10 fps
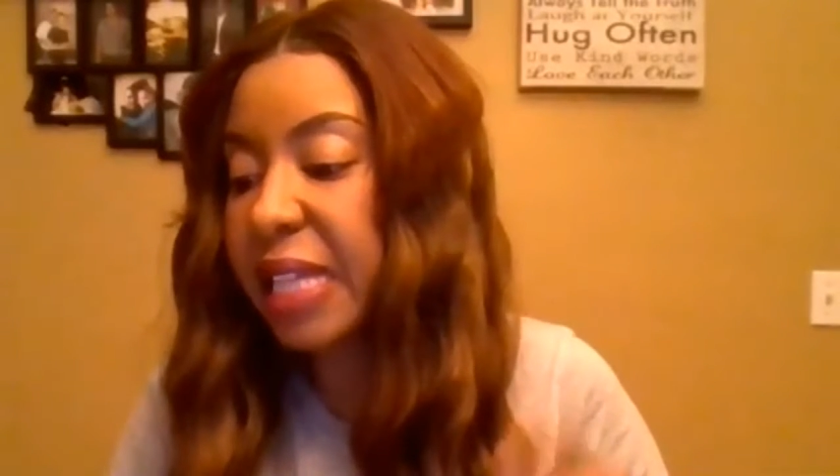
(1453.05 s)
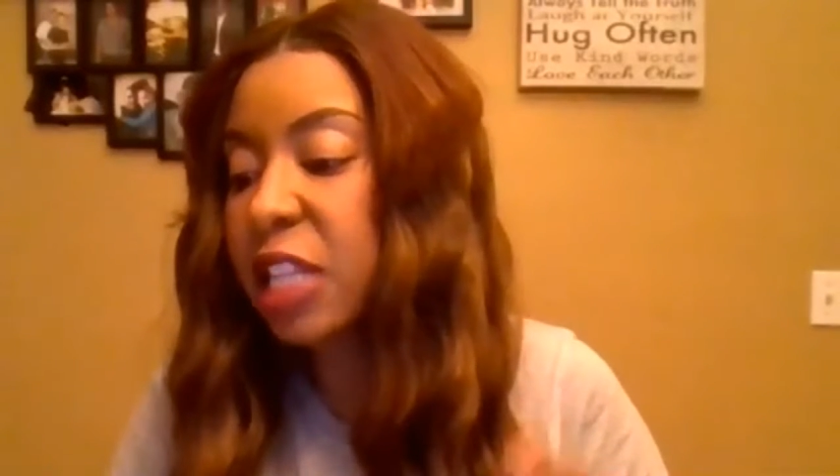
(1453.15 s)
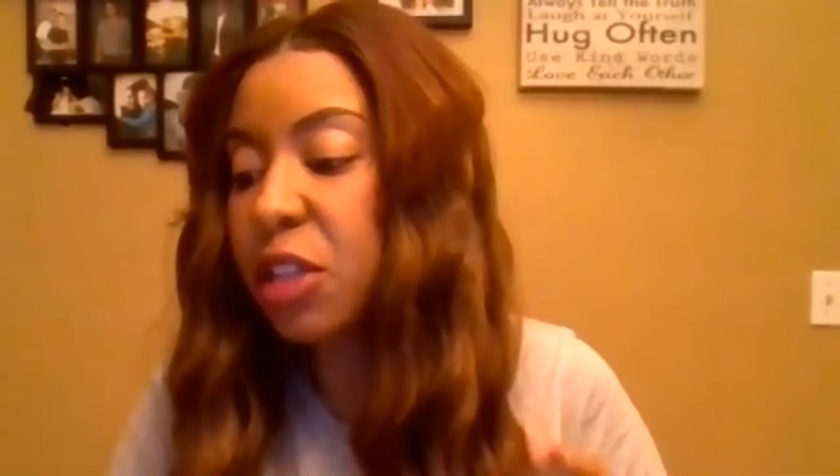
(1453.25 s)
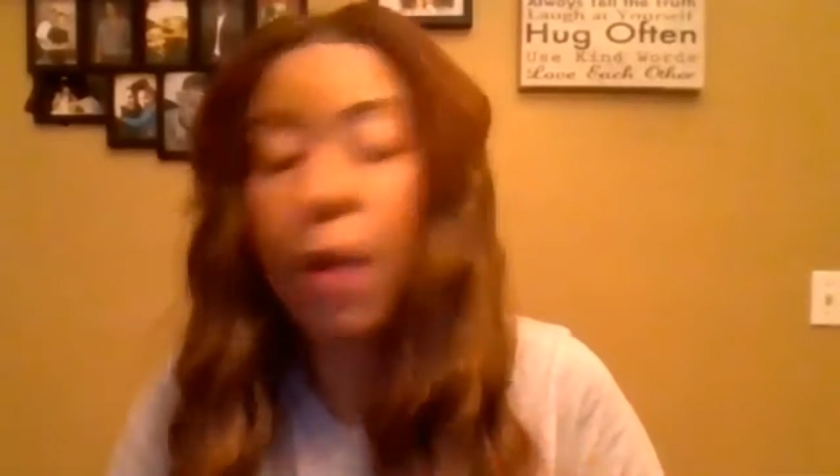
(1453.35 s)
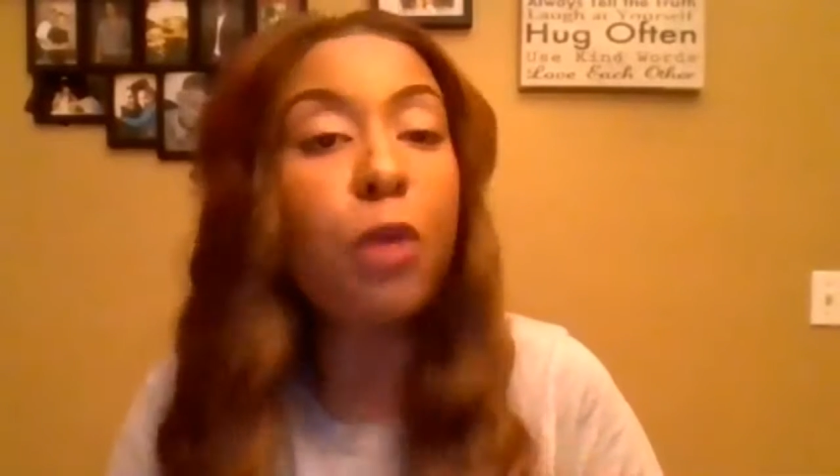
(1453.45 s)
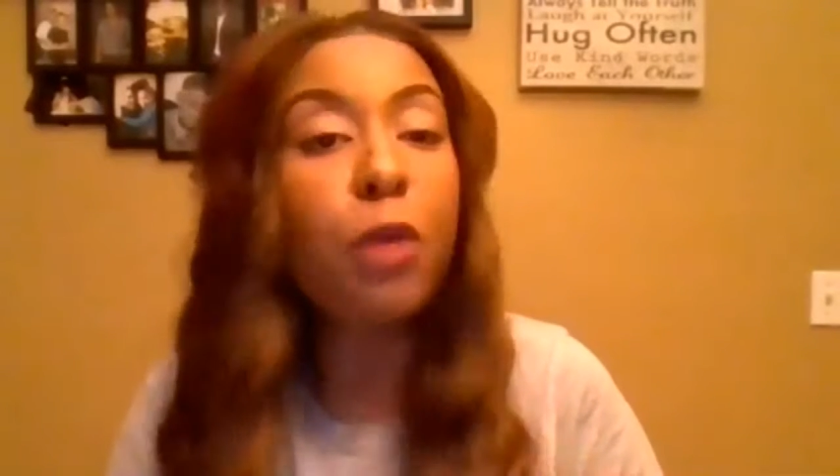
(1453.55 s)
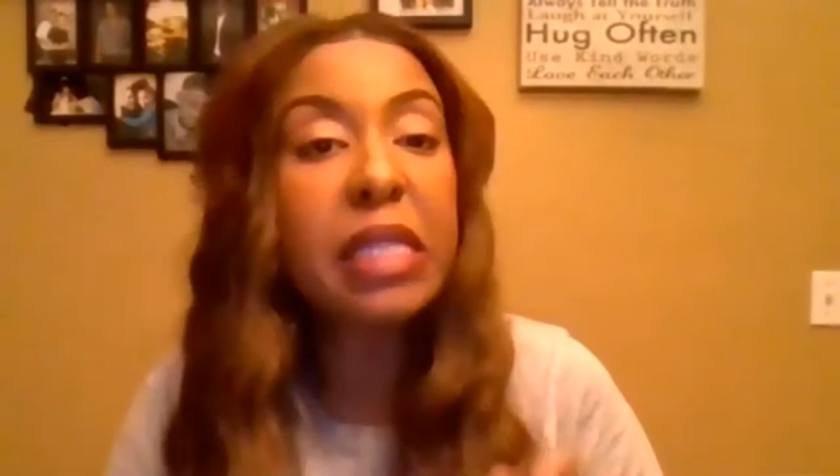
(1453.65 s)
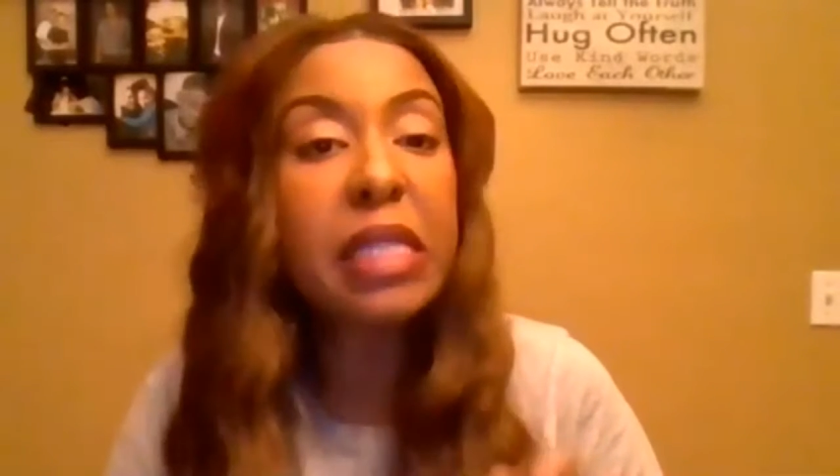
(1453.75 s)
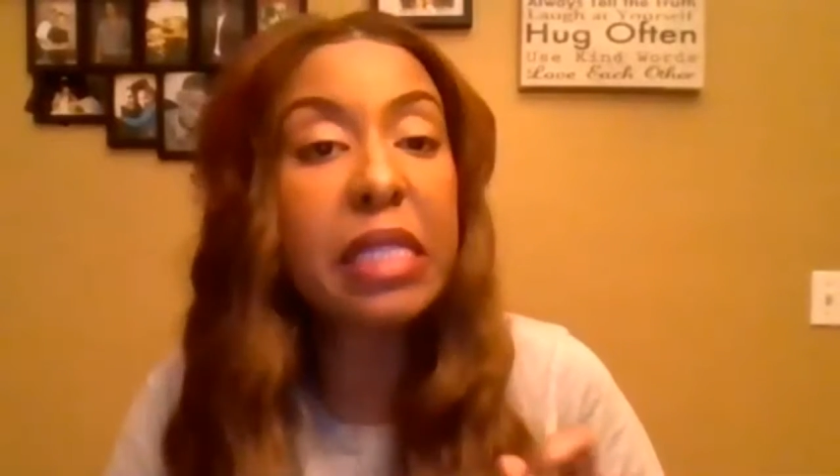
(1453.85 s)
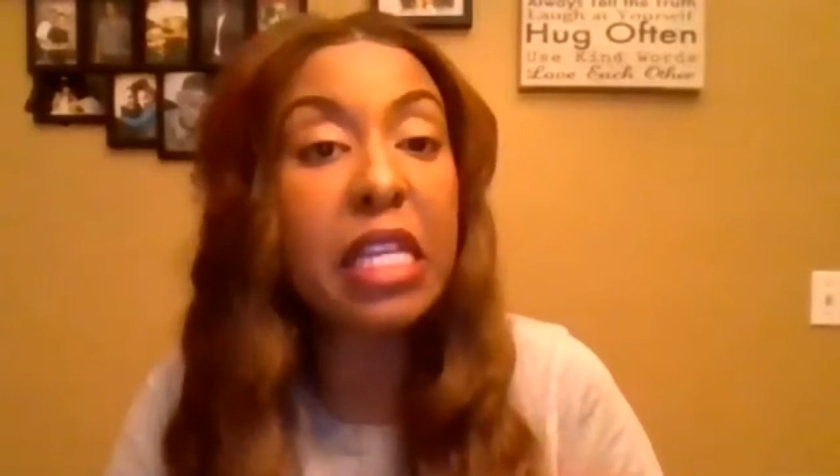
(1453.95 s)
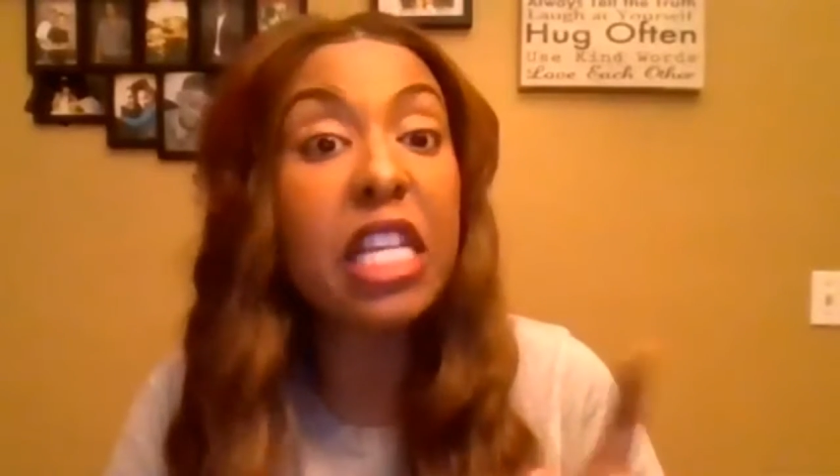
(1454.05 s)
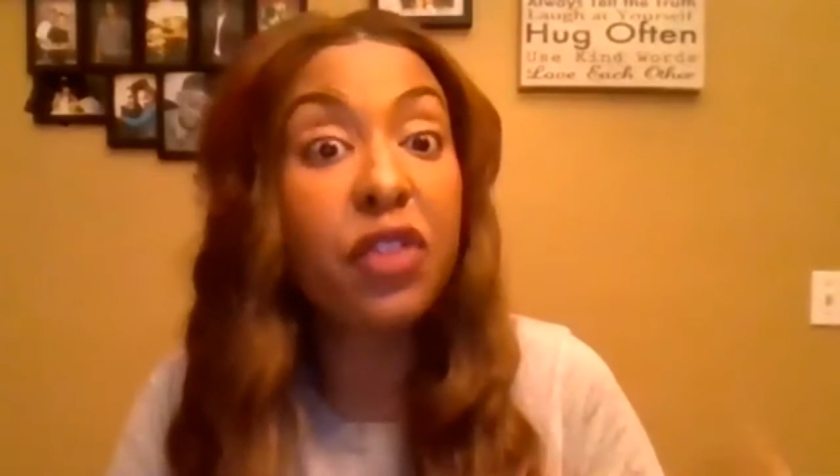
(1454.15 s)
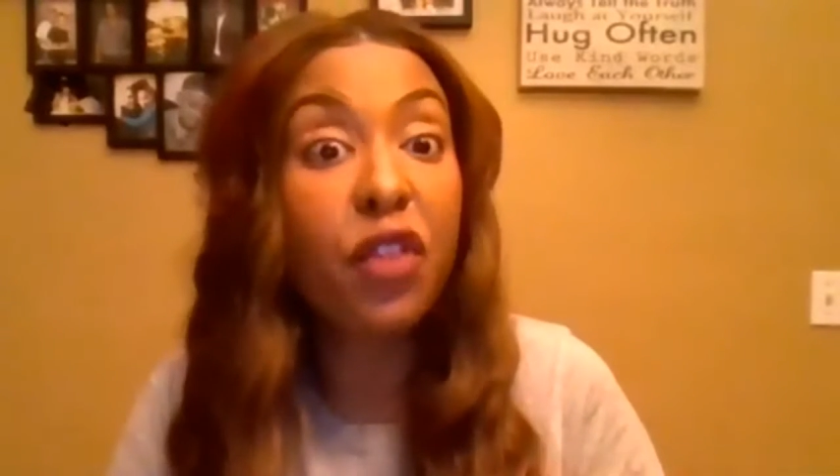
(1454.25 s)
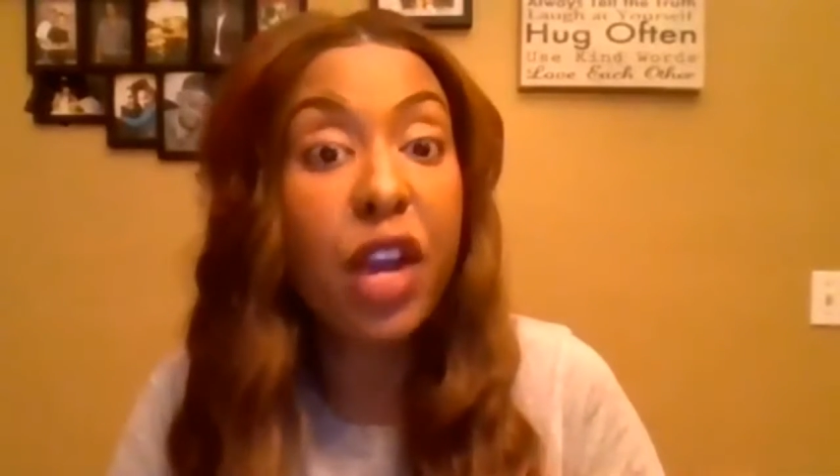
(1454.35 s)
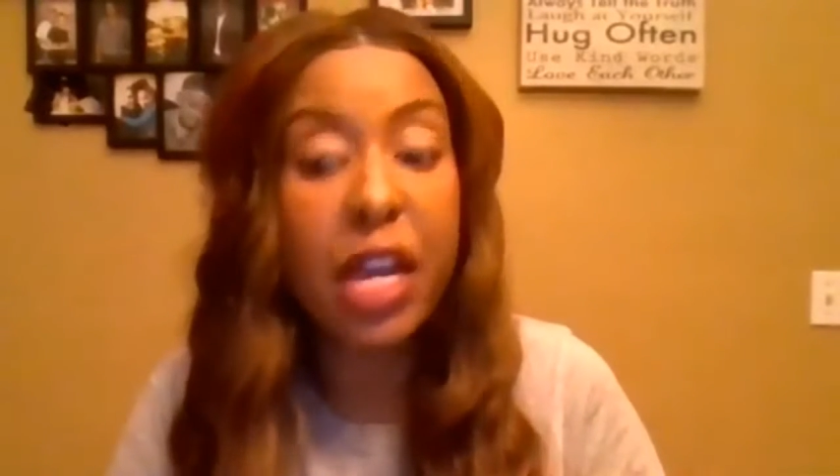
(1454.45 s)
kingdom purposes to
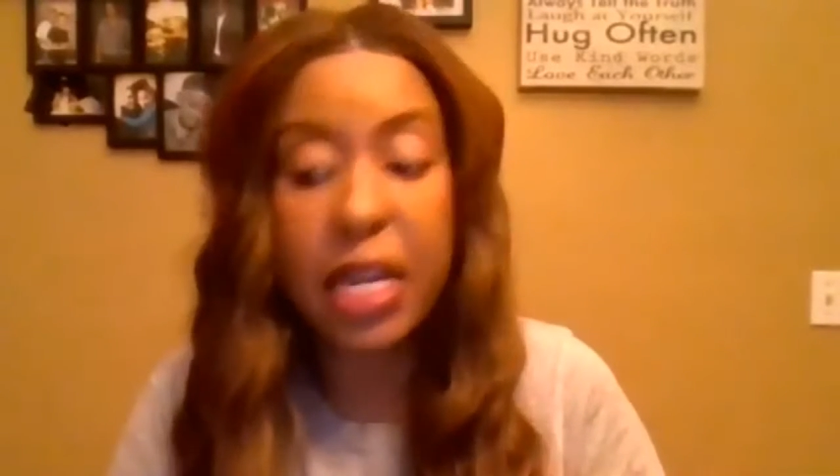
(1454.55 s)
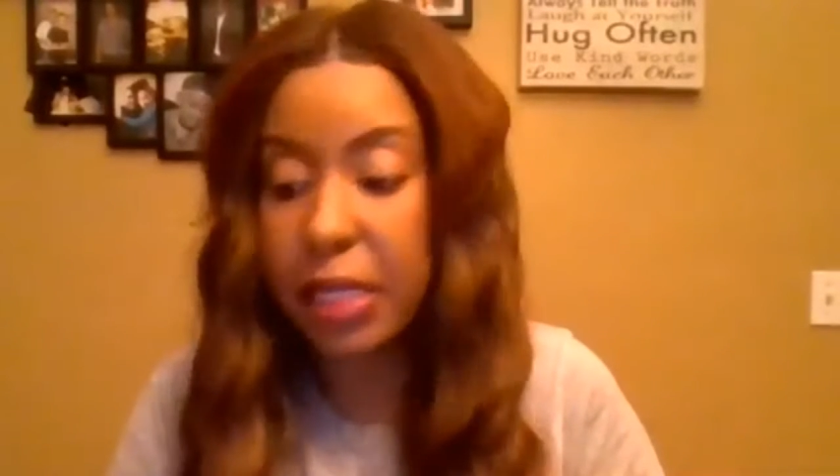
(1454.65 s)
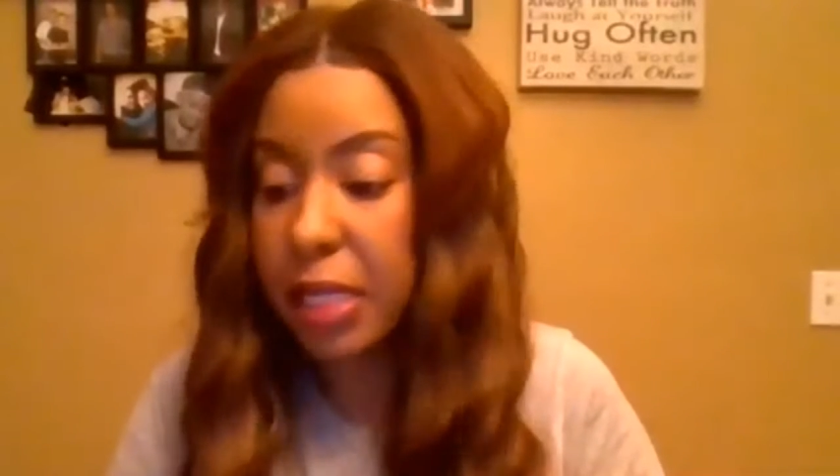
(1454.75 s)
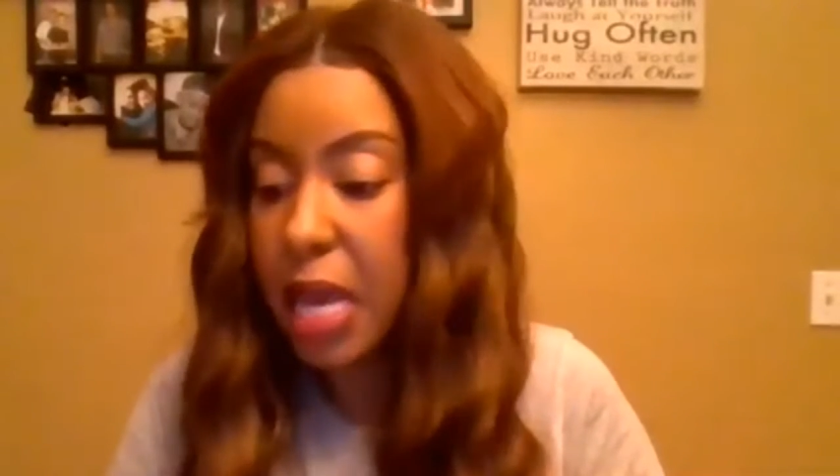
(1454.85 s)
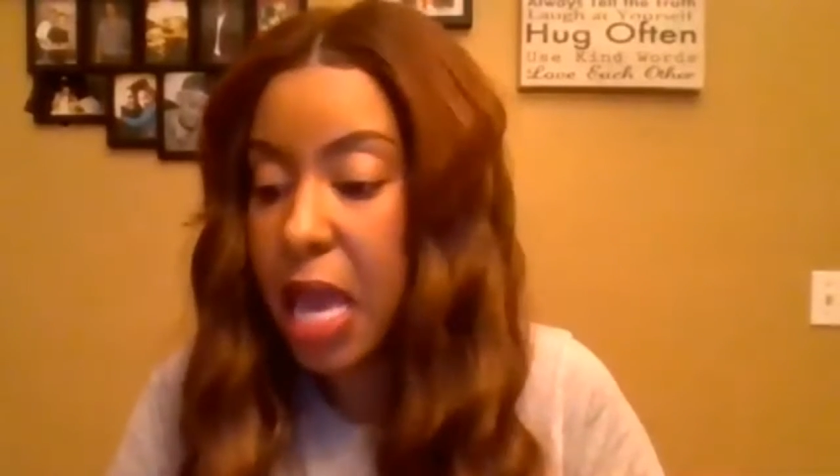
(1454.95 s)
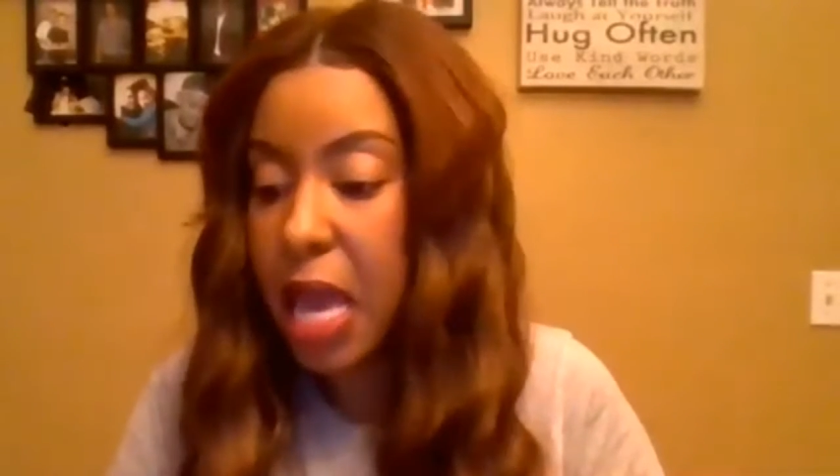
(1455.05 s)
his friends.